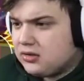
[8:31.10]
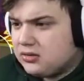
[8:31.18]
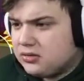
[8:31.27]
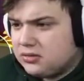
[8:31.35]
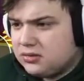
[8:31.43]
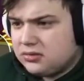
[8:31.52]

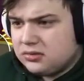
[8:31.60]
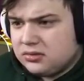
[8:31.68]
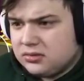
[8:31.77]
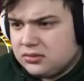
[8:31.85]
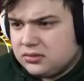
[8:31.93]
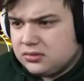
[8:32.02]

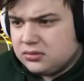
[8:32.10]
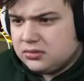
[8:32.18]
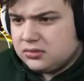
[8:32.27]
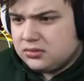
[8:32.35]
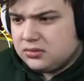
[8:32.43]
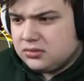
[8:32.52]

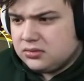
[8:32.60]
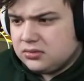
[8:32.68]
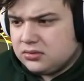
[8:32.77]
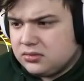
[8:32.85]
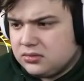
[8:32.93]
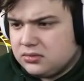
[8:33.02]

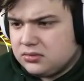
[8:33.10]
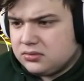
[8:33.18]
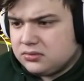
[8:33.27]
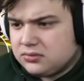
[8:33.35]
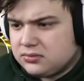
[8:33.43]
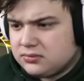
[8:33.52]

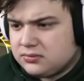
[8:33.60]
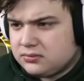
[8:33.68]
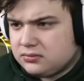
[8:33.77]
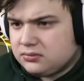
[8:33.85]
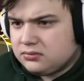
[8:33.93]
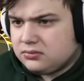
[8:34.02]

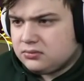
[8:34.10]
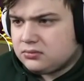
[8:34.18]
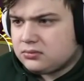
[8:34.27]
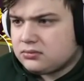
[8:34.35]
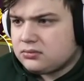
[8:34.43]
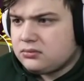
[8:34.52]

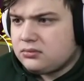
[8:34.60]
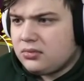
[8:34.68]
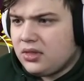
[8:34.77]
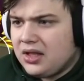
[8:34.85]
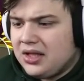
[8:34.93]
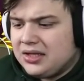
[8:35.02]

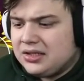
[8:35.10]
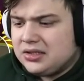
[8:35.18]
(silence)